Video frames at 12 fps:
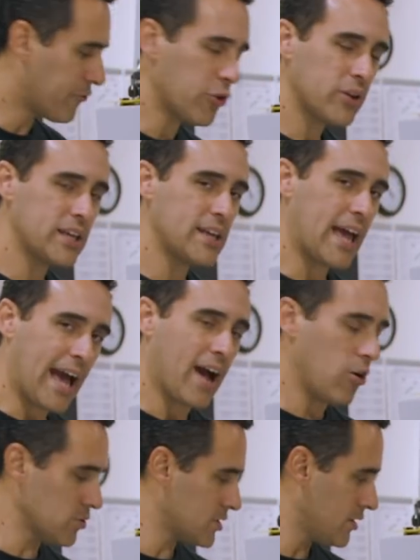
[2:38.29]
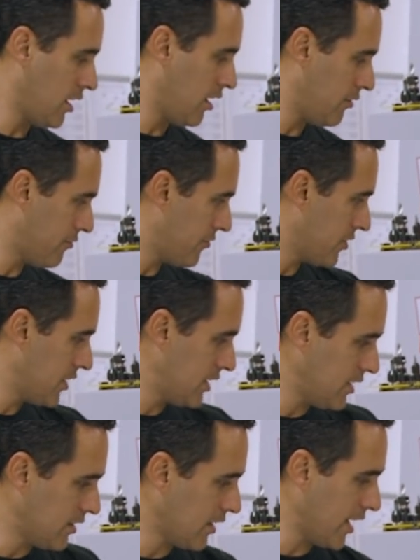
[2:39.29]
fully out of
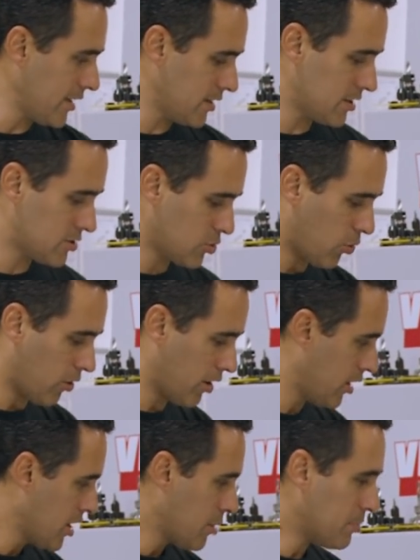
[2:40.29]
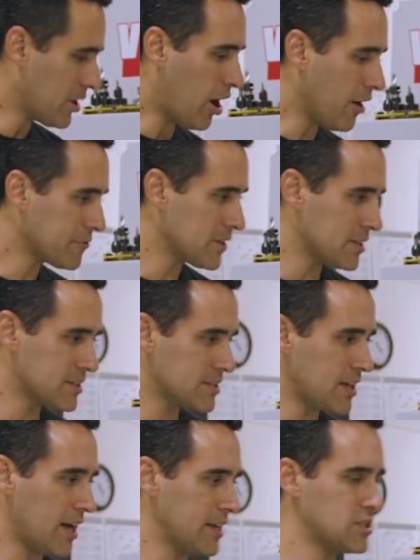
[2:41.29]
the line of the door, but off to the
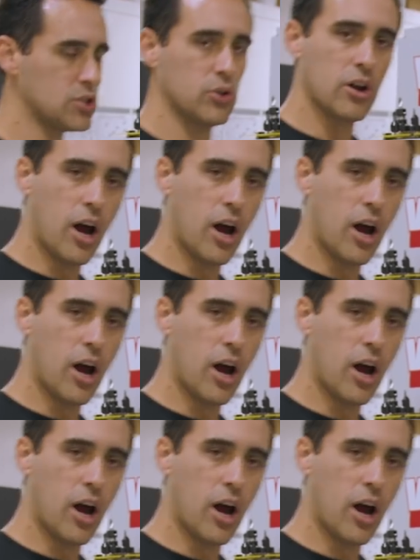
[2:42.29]
side so an